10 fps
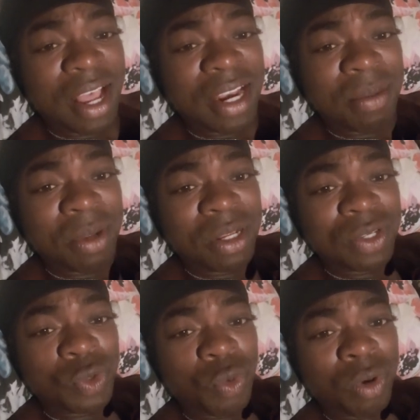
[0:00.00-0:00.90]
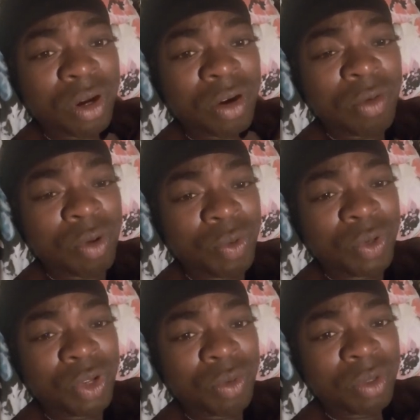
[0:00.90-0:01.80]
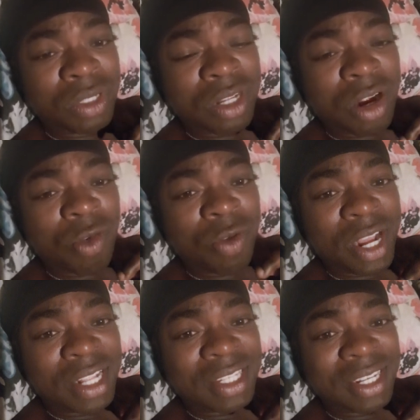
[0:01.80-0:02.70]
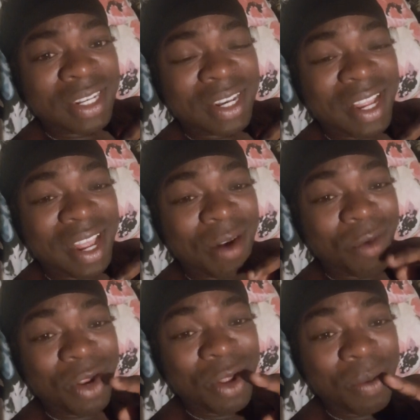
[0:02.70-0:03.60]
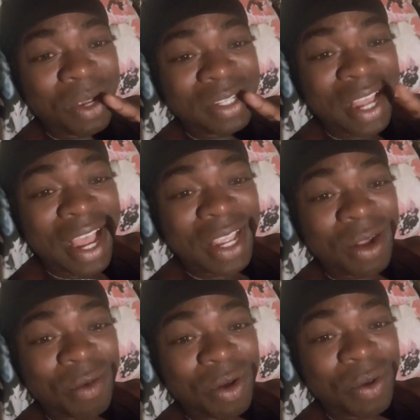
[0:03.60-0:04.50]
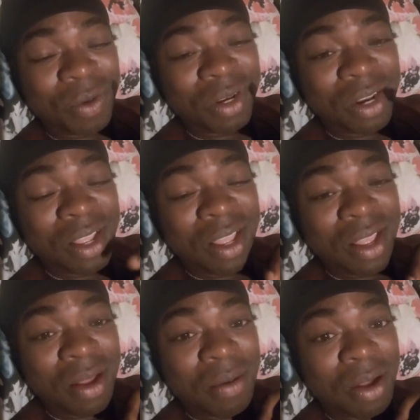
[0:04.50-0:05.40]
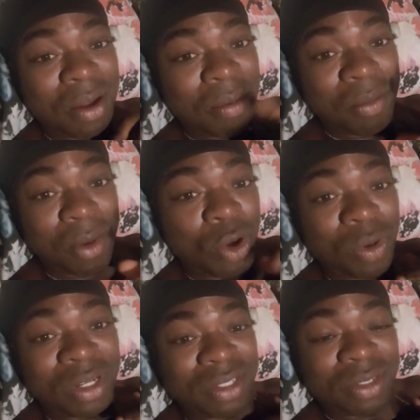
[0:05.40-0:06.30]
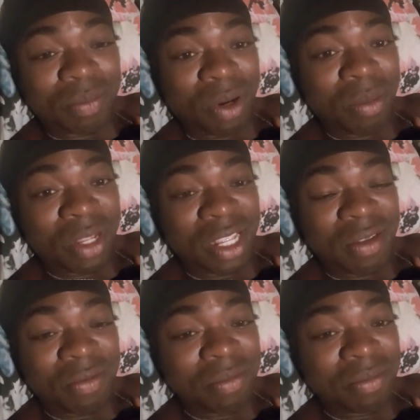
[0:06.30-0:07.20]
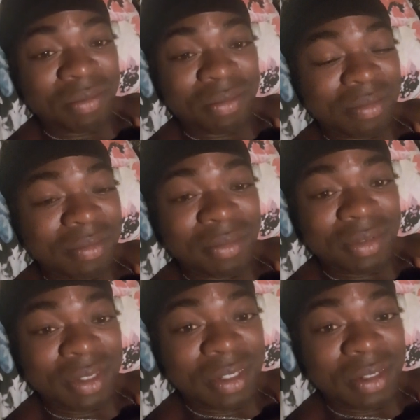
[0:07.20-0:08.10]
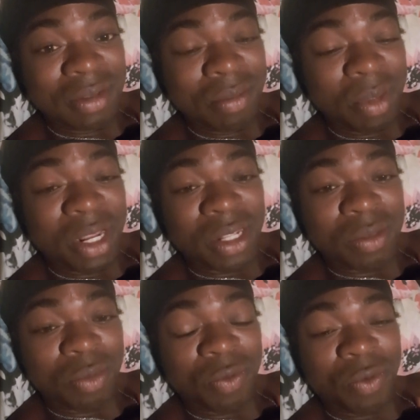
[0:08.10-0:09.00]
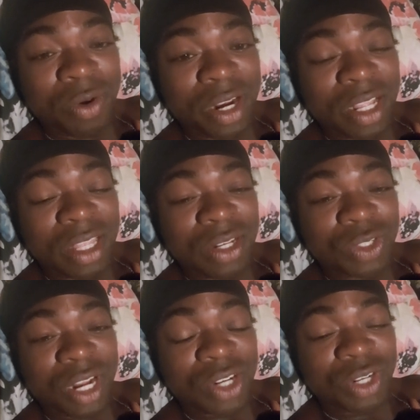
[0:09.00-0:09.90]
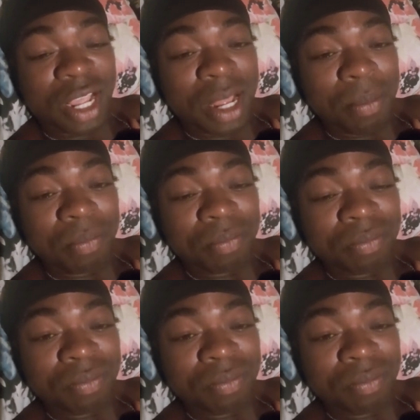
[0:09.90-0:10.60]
animals who are around you will start reacting and running away to higher ground hours, probably even minutes before anything should actually happen?